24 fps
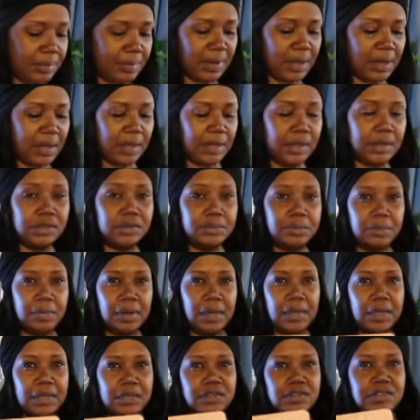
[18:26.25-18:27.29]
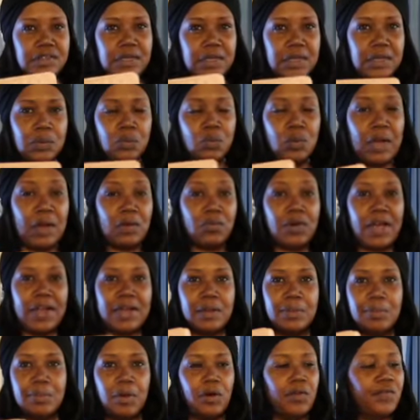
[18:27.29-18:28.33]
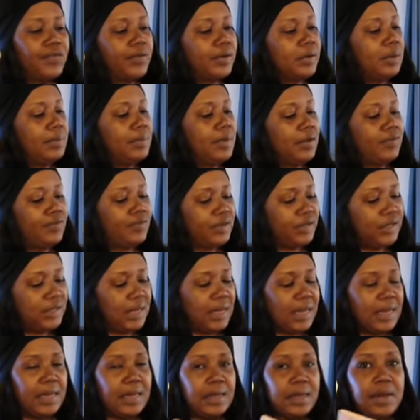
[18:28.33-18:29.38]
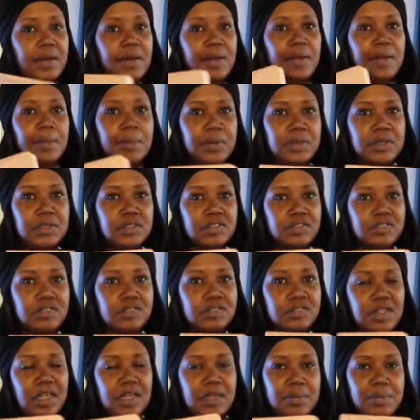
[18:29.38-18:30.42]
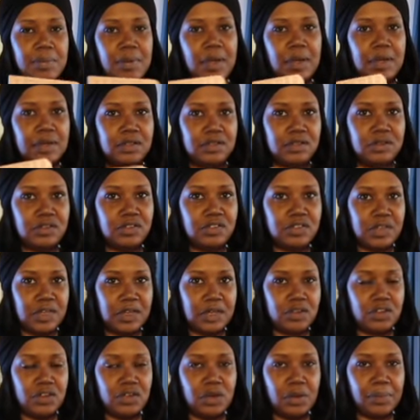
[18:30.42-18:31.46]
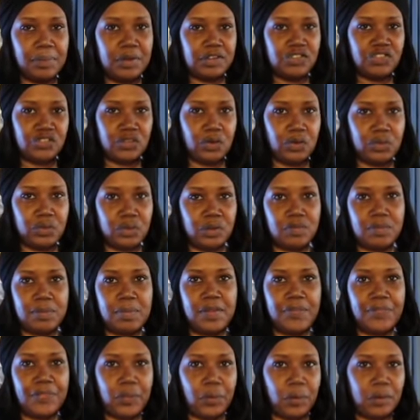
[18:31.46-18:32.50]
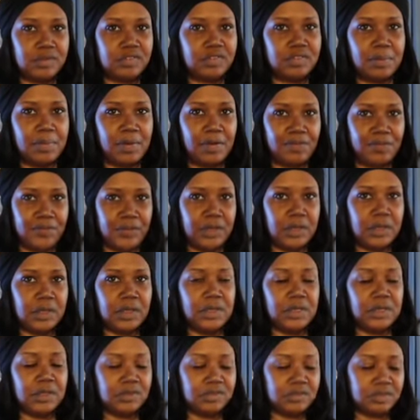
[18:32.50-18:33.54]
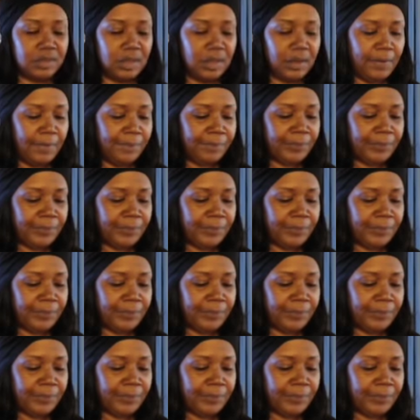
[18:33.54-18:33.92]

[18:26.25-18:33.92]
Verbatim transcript: my, my, well, I write in both of them every day, but this is like my, you know, my journal of my thoughts, my feelings,